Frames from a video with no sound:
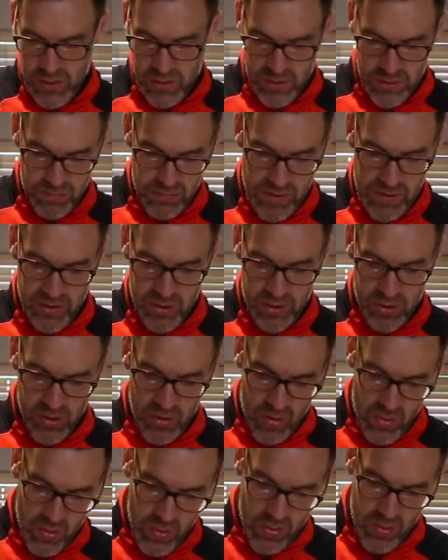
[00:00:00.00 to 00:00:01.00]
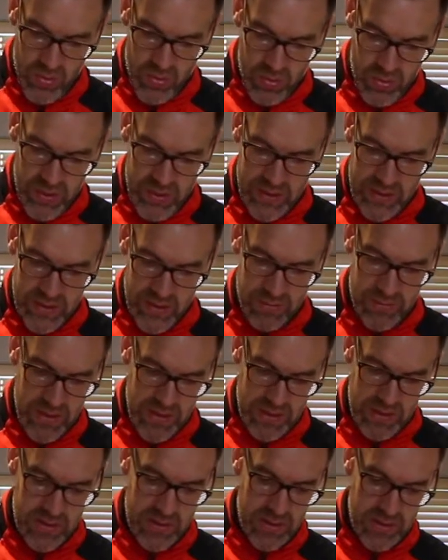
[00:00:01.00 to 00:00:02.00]
Just make sure all this is
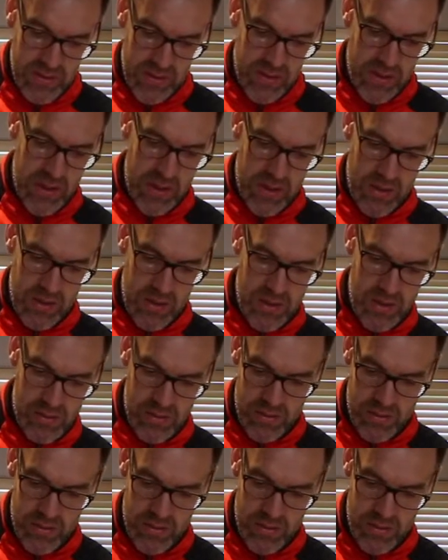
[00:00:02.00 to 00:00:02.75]
mixed in together.